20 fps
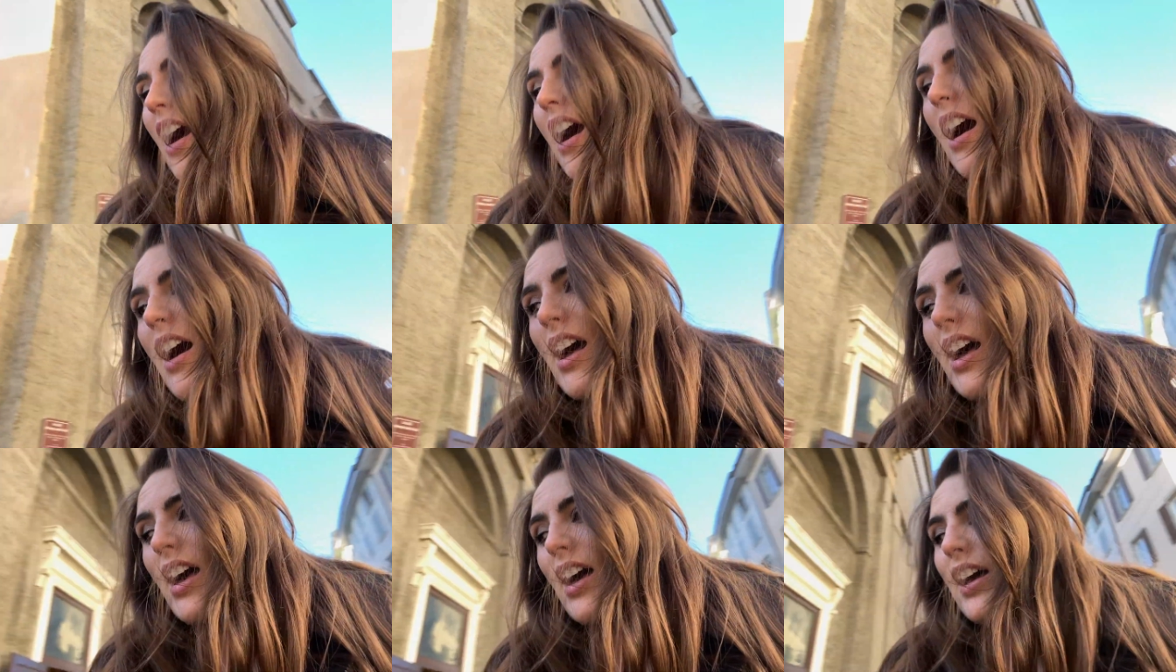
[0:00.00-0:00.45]

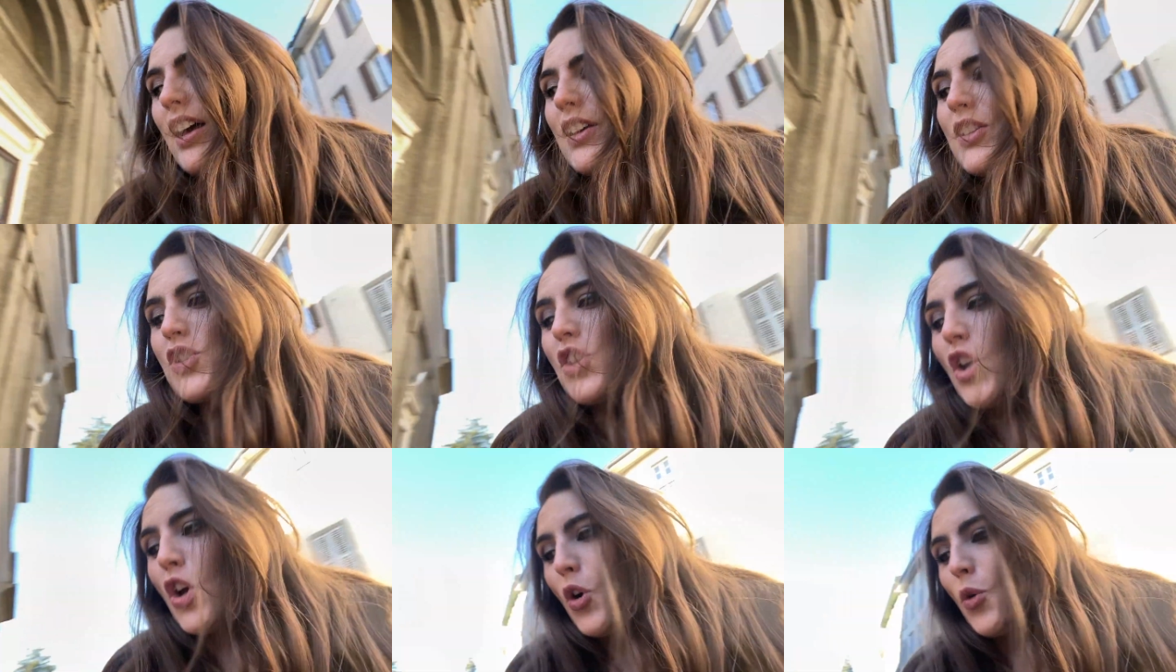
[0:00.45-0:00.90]

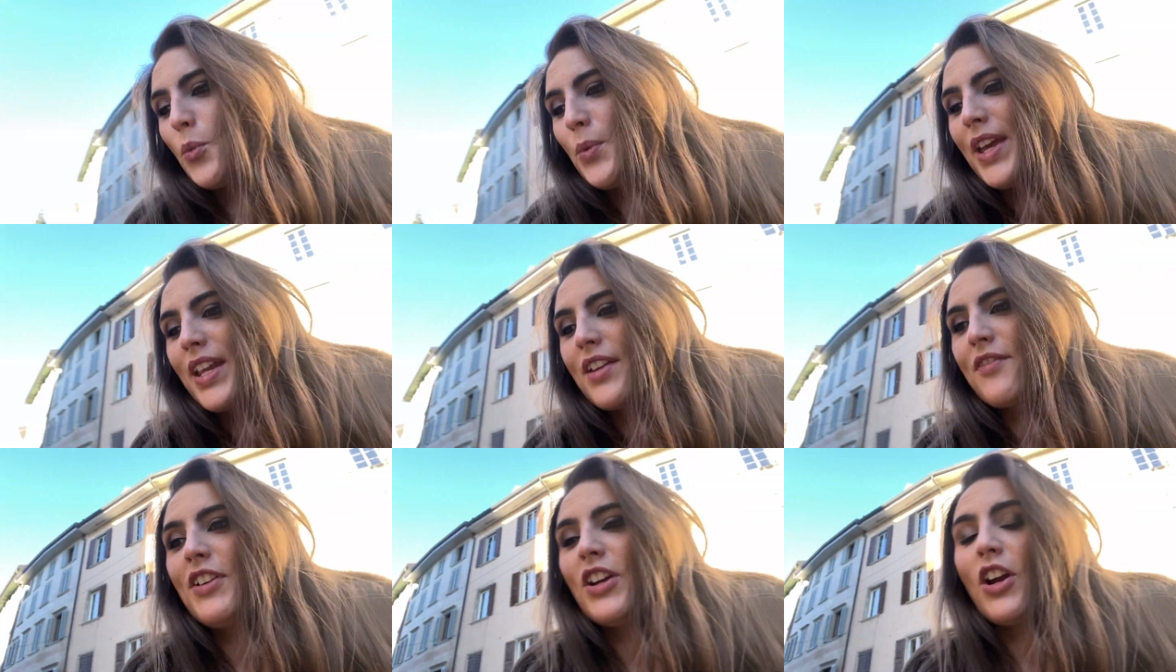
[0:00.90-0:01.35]
So we
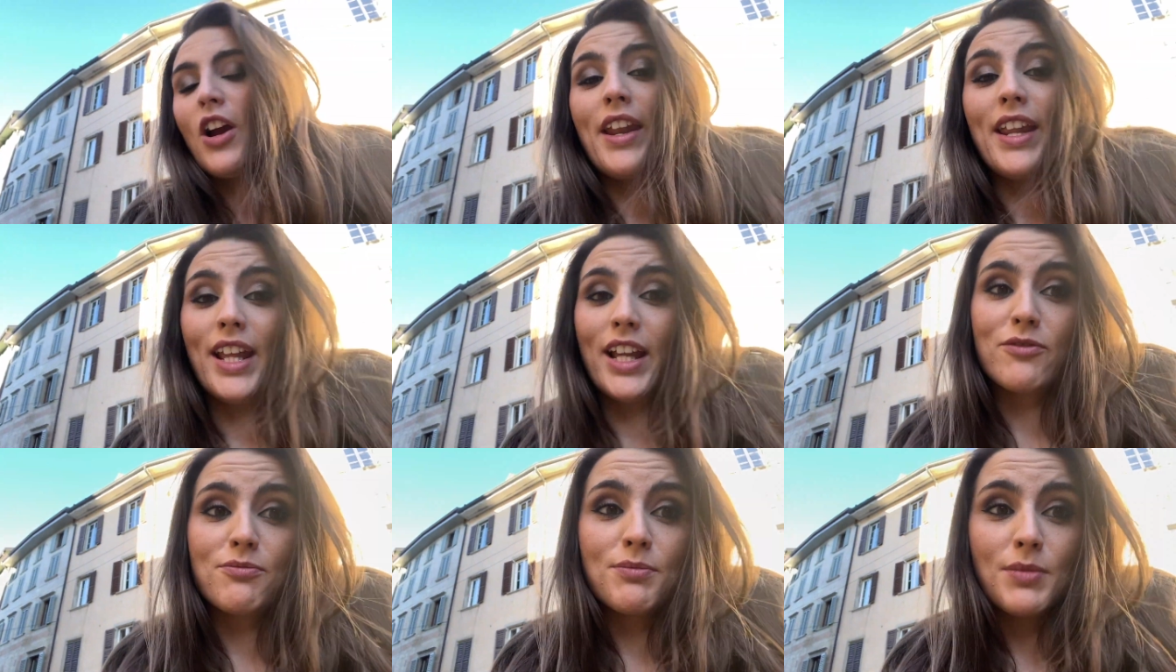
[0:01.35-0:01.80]
had to figure out how to
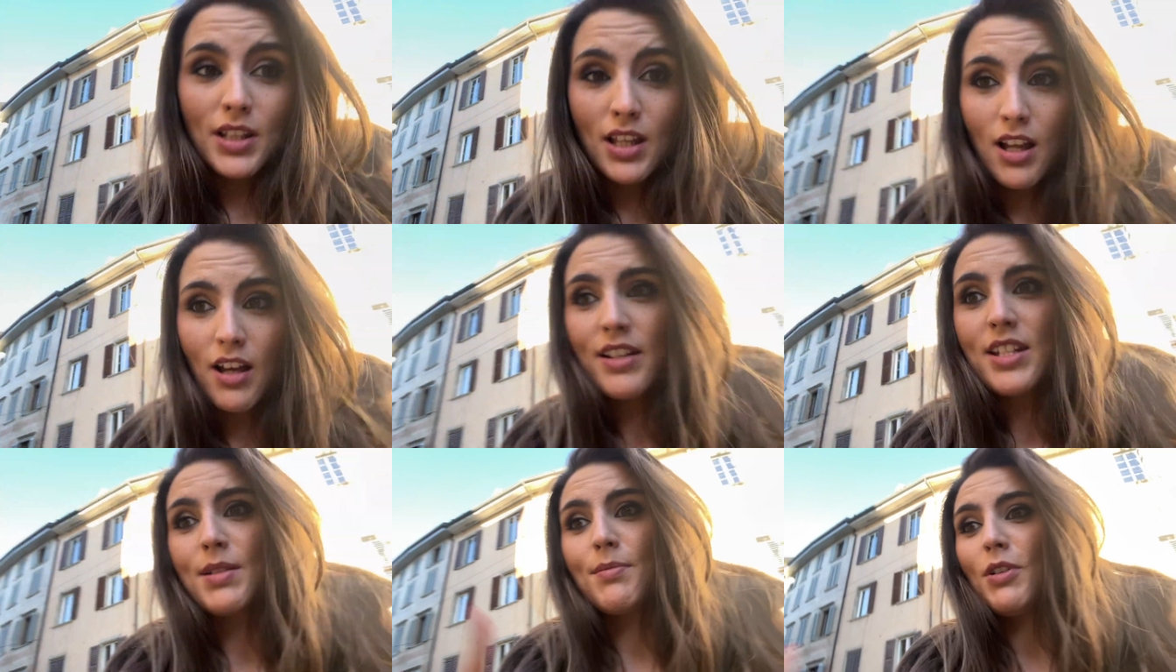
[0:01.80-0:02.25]
get from
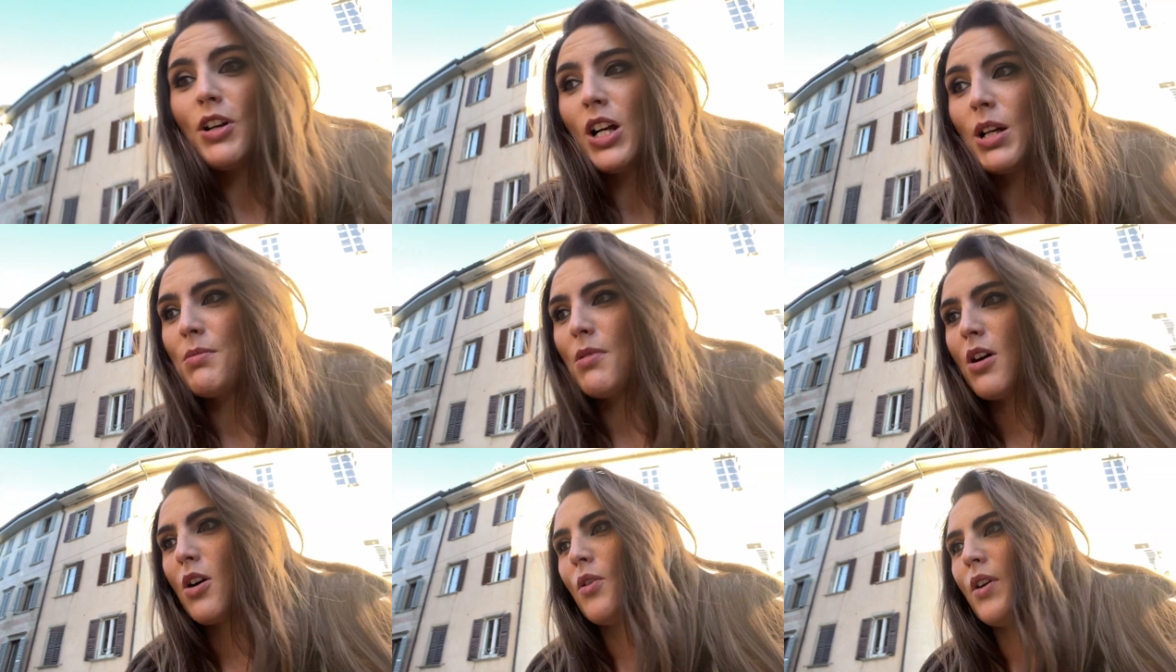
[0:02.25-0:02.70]
Milan to
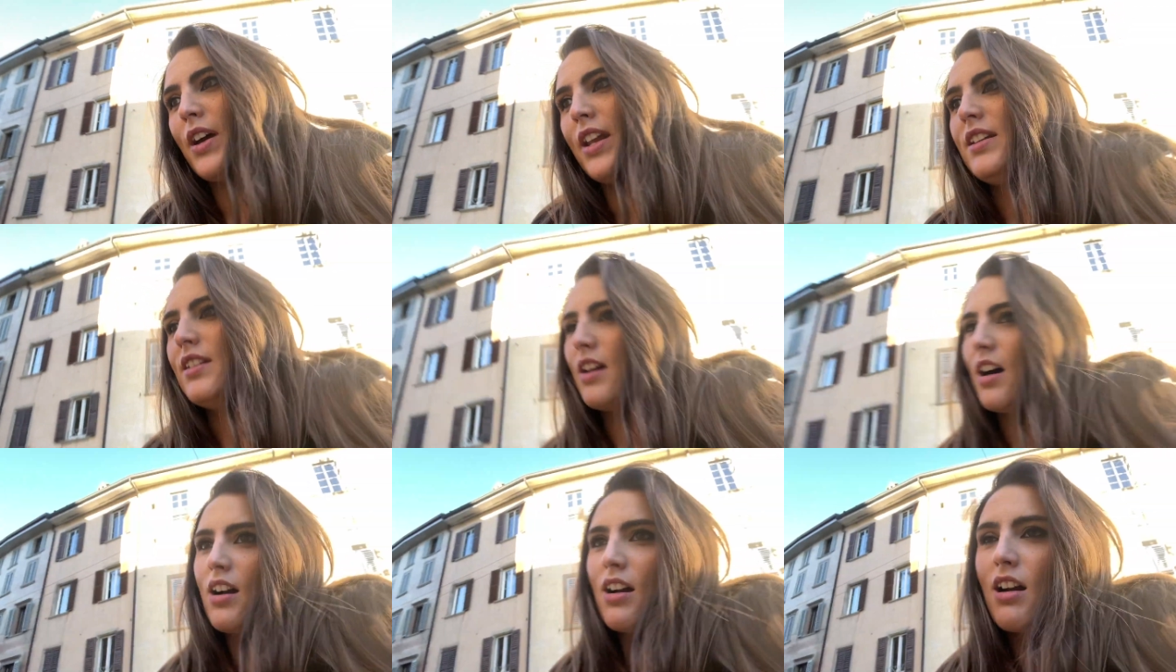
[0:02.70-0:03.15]
Bergamo and
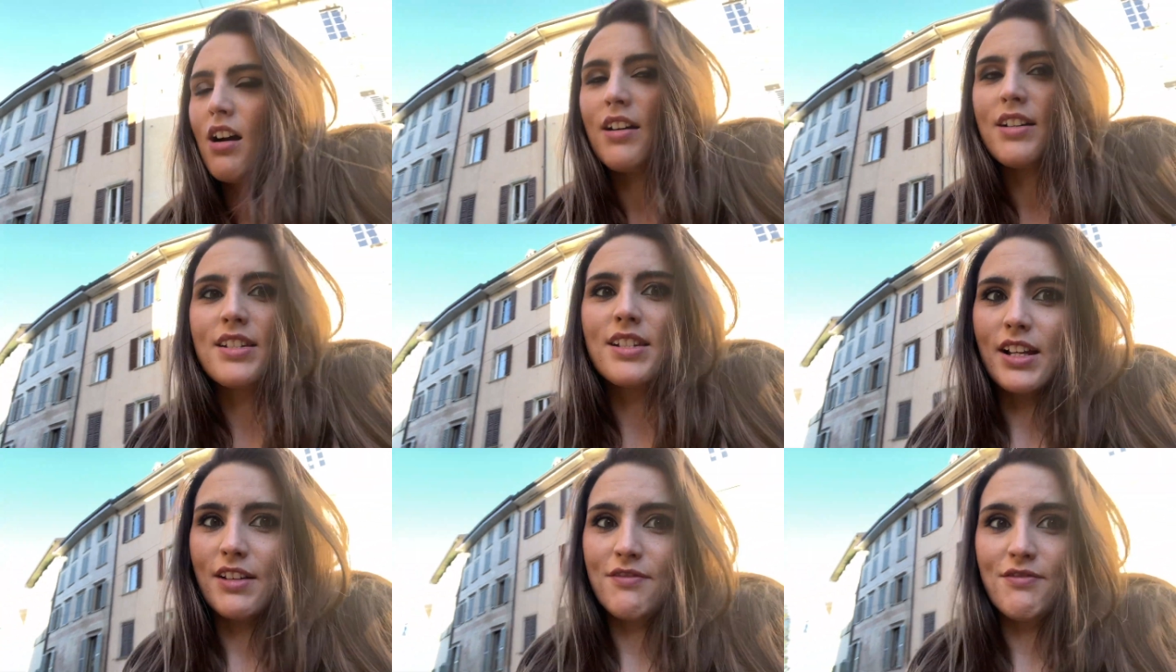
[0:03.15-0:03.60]
not
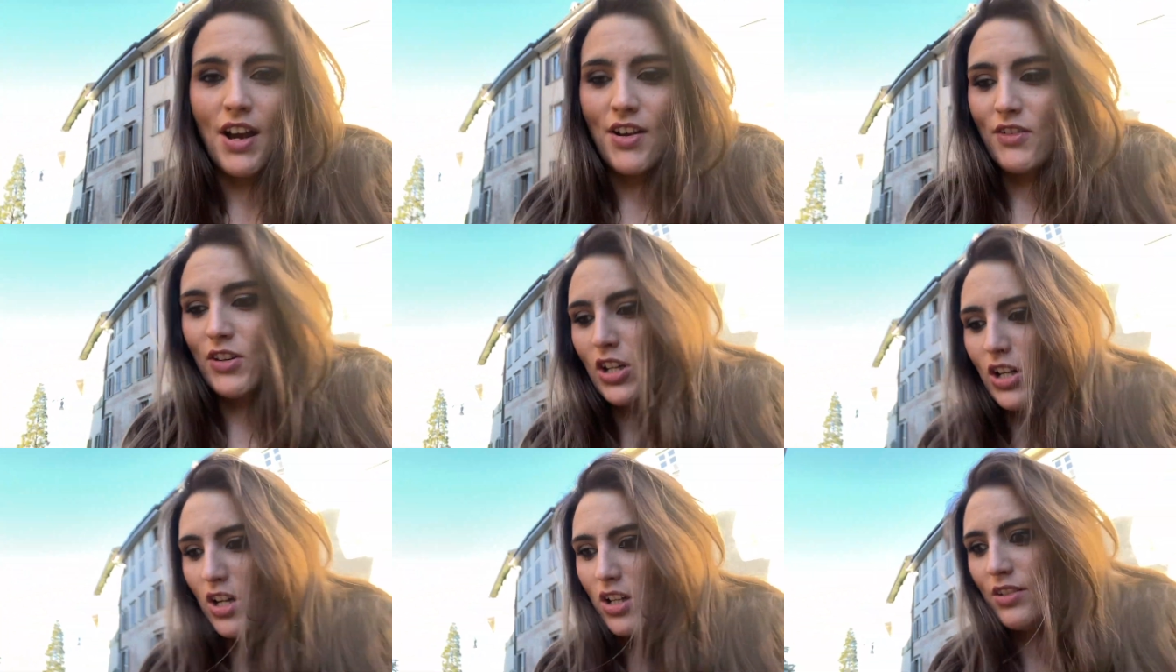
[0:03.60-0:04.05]
cost like
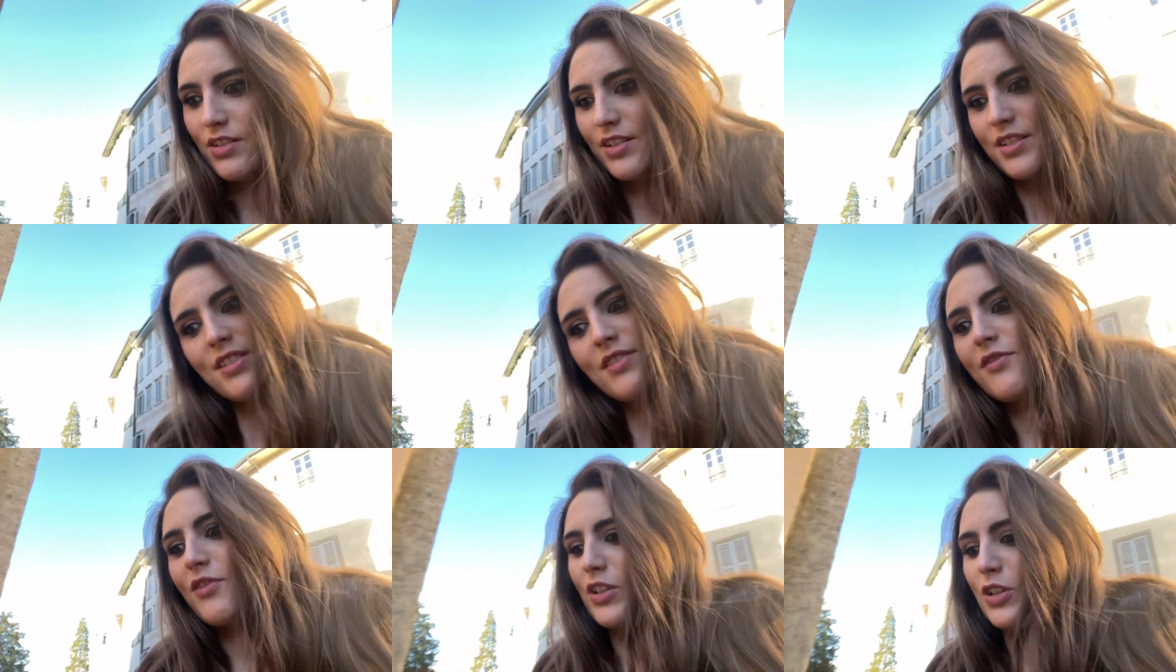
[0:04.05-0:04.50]

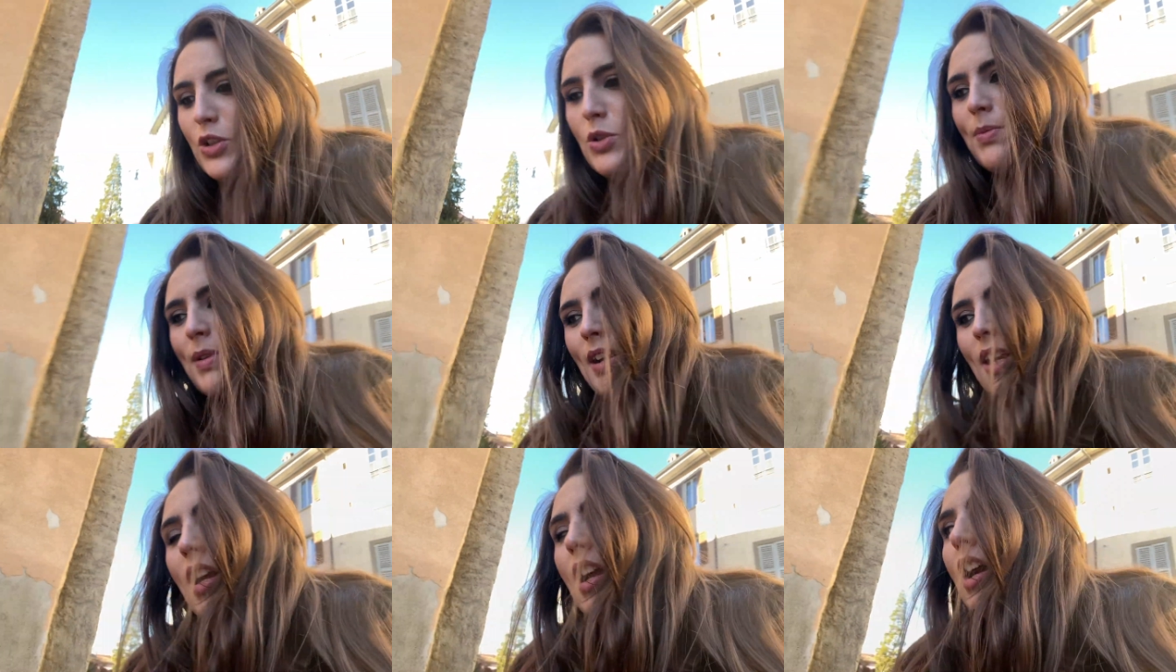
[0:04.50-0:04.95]
$500 for an
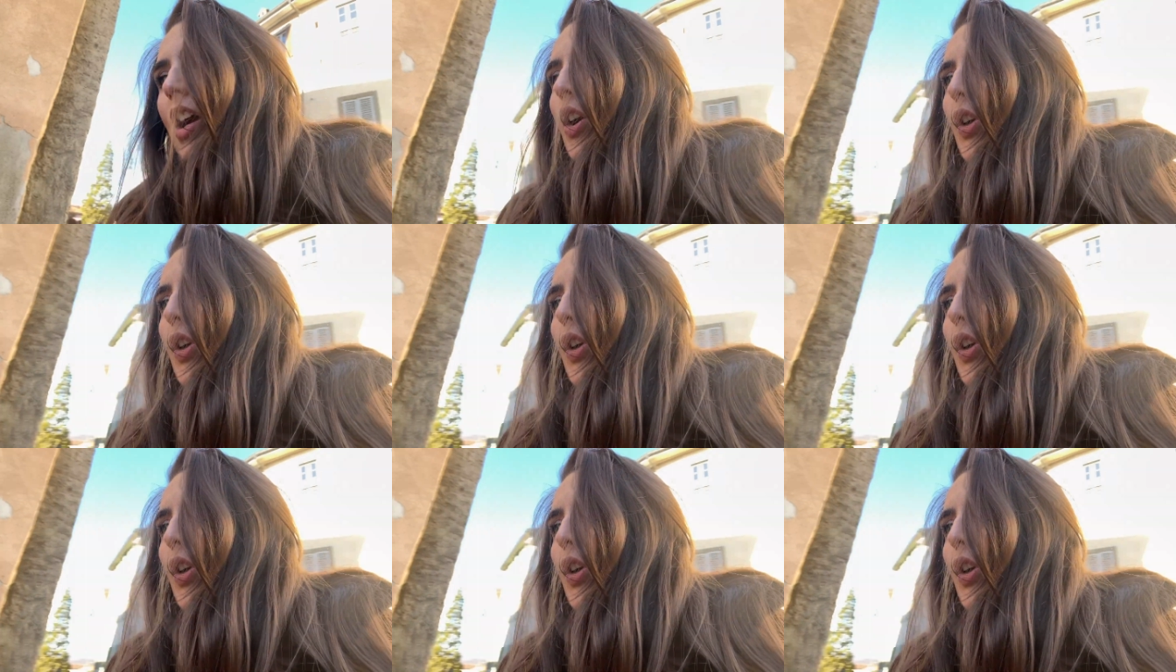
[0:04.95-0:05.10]
Uber.